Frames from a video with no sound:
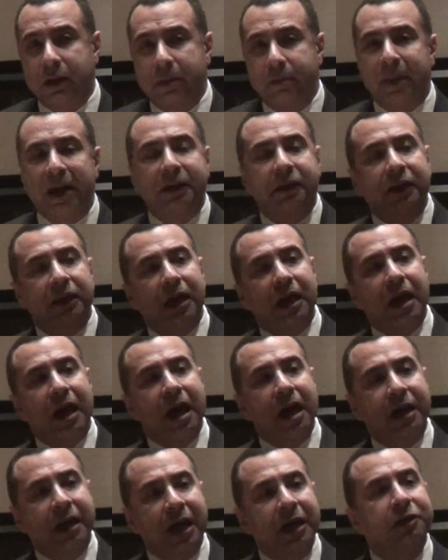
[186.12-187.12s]
but
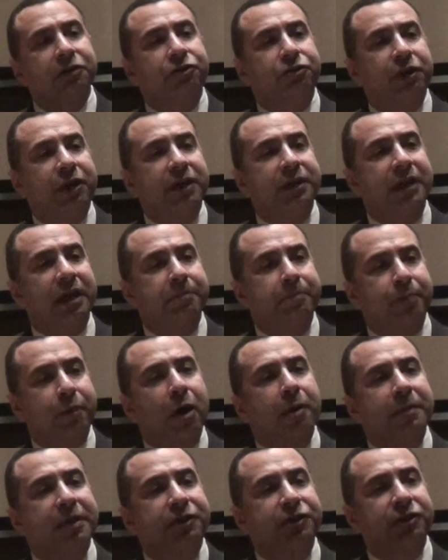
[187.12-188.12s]
a country that
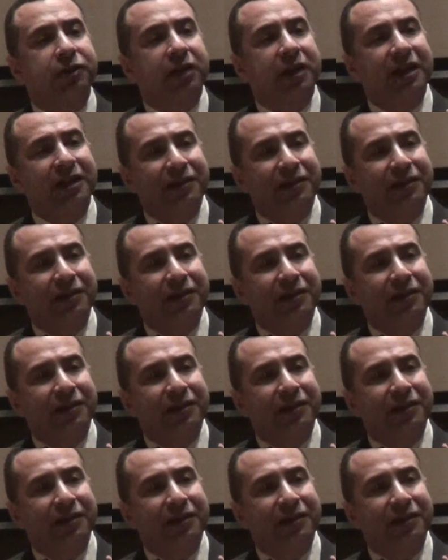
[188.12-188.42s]
promised,